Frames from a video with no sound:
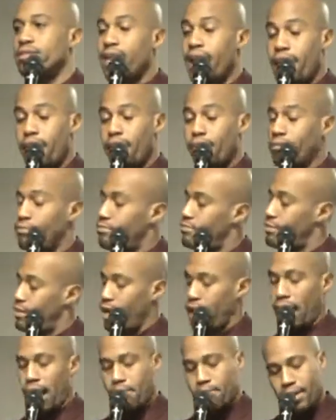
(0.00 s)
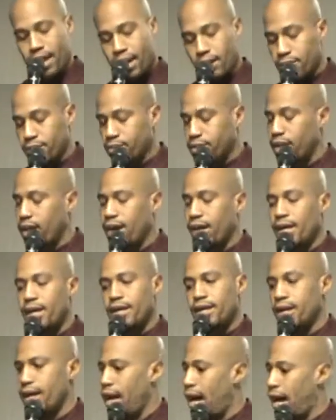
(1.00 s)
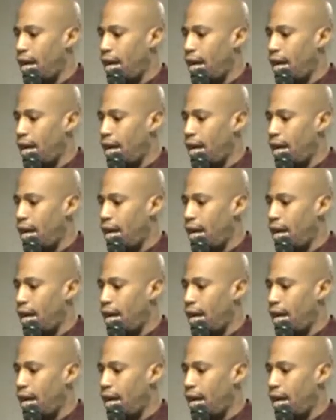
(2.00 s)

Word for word: Now, Amen. I'm not gonna lie, Amen.